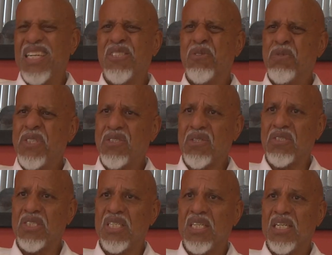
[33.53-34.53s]
and as
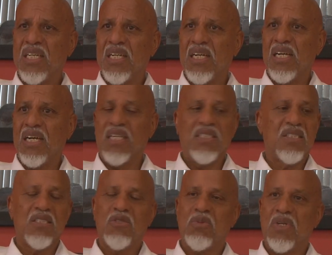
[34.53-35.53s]
vicious
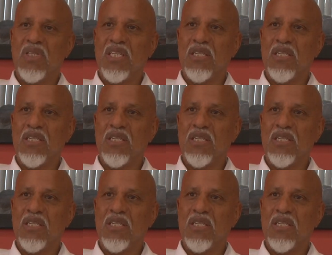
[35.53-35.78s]
as this one